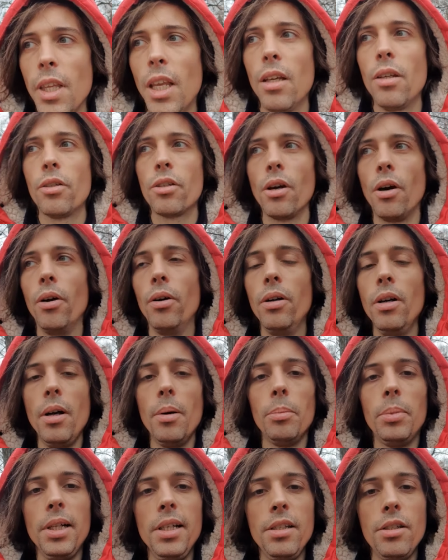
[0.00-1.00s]
So
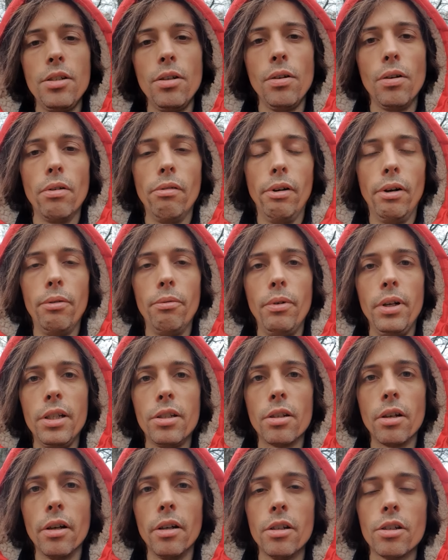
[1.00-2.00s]
please do your own
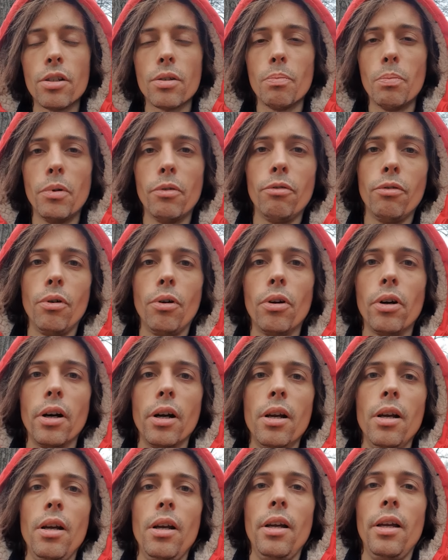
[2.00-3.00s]
research before
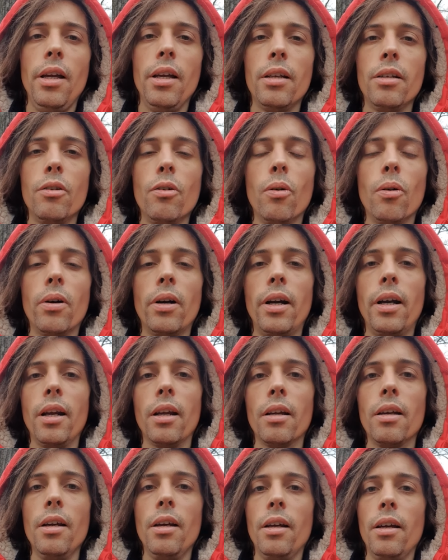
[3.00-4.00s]

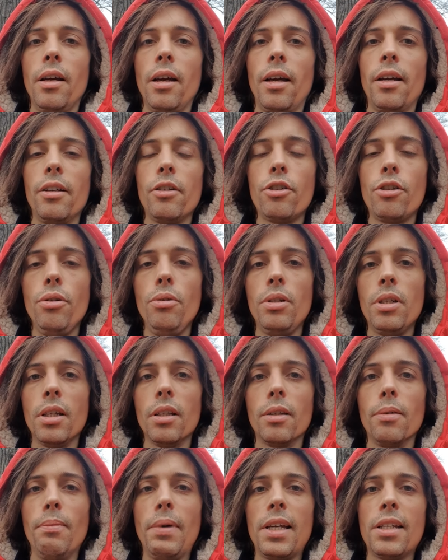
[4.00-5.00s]
ignoring and shooting
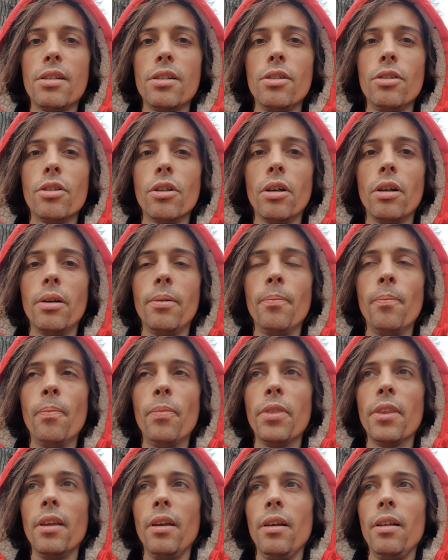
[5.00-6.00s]
the messenger.
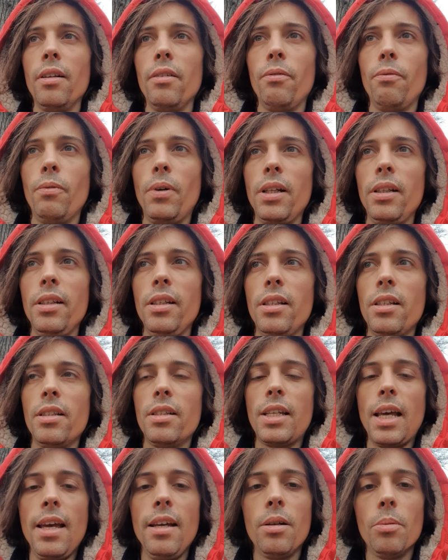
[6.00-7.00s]
Really
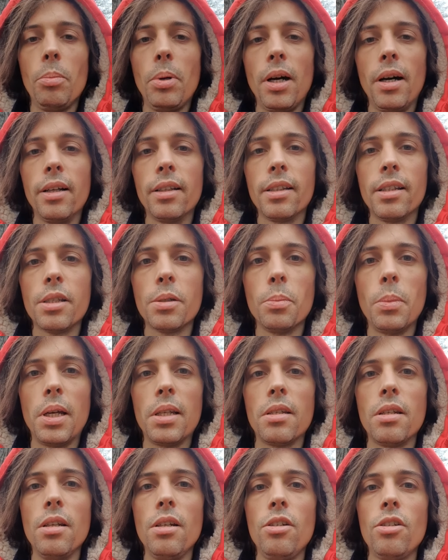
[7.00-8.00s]
take apart this
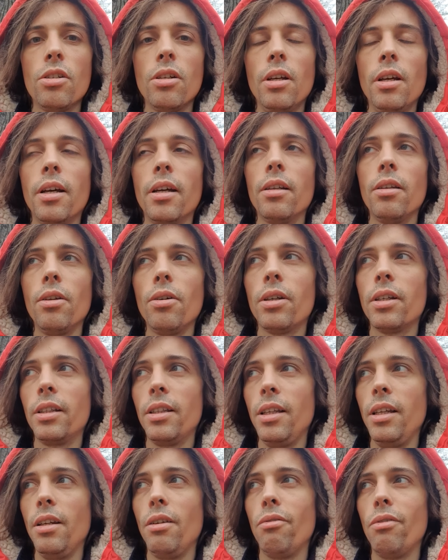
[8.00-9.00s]
message and look at
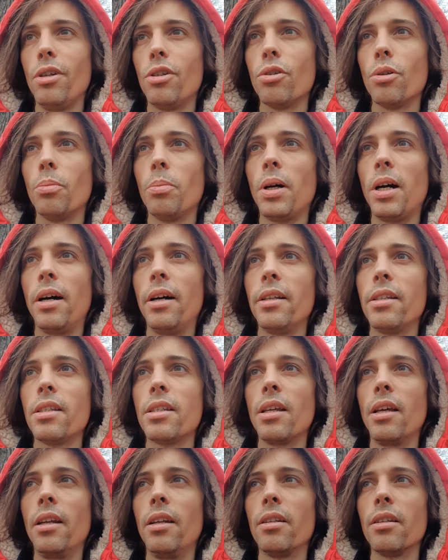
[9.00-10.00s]
the individual parts
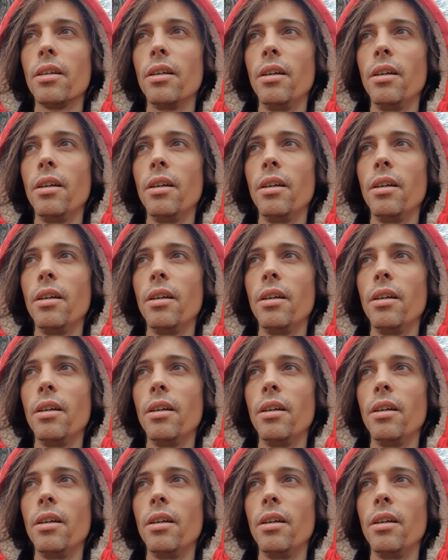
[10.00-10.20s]
and